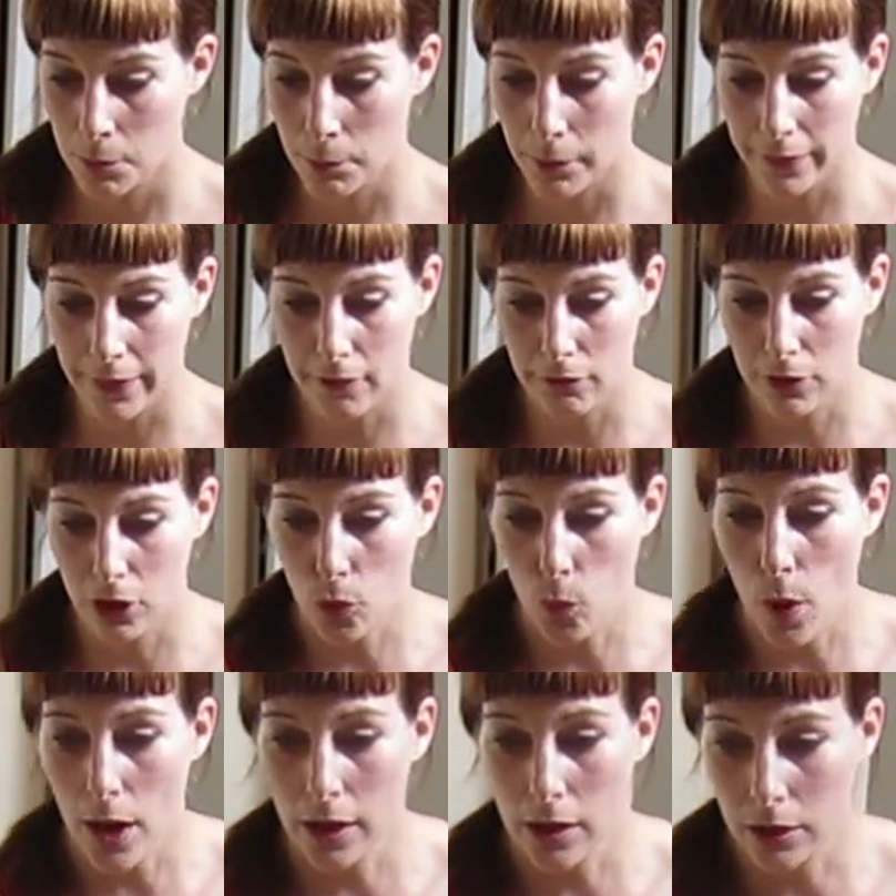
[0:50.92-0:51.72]
but they
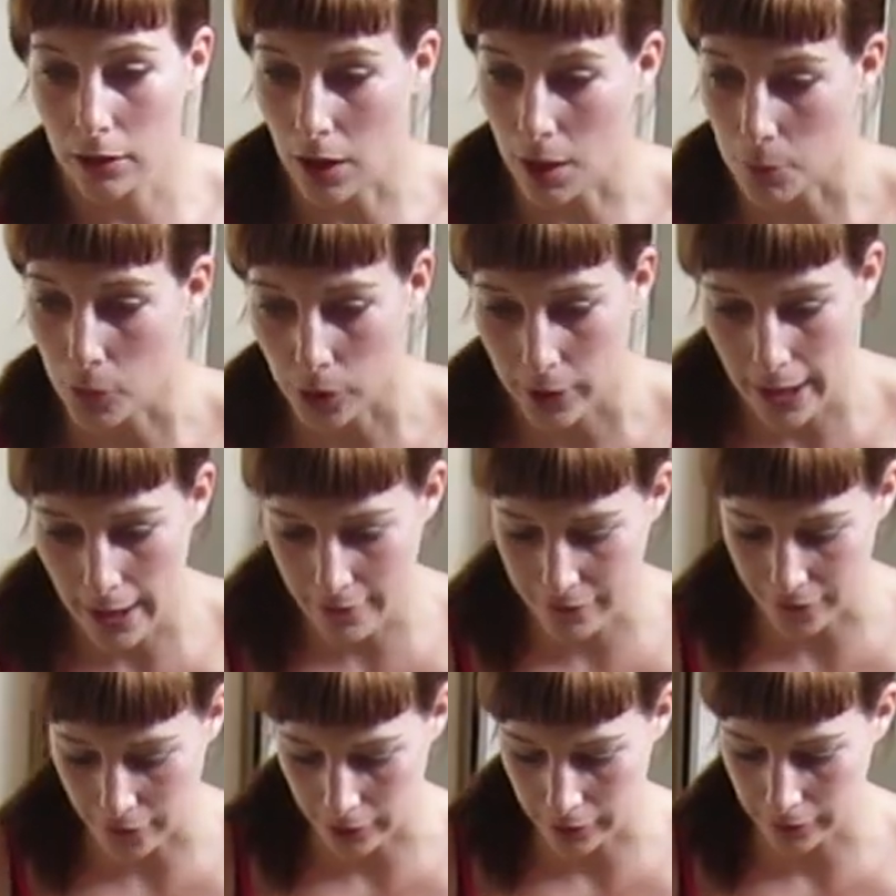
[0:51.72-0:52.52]
require a lot more
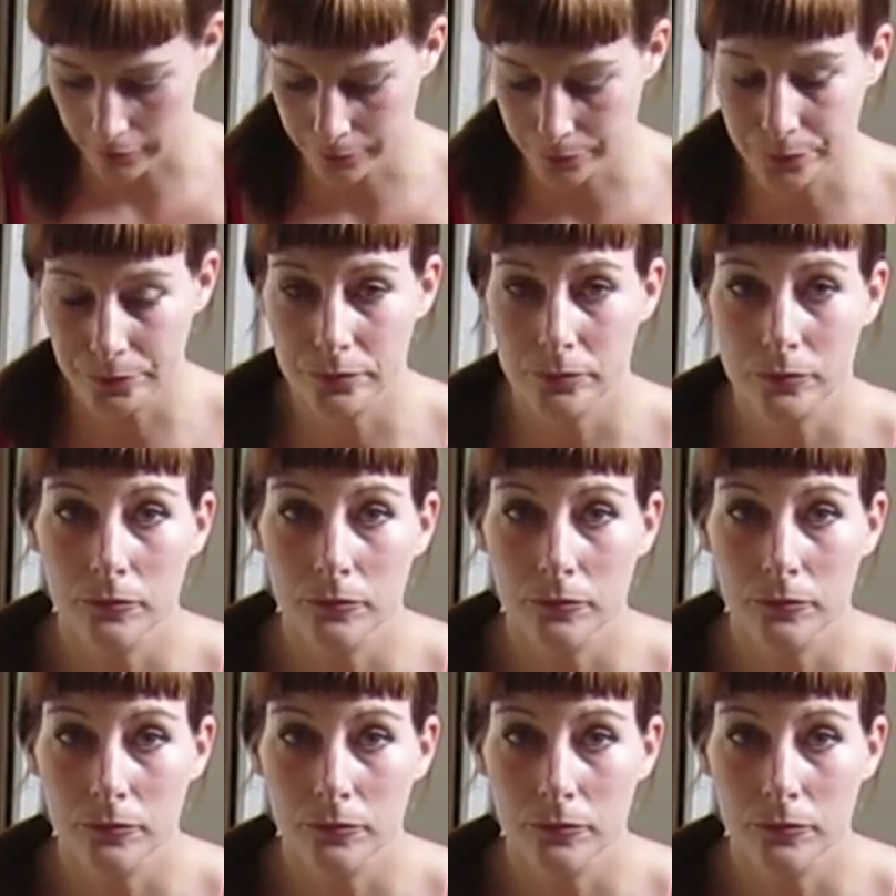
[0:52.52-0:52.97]
effort.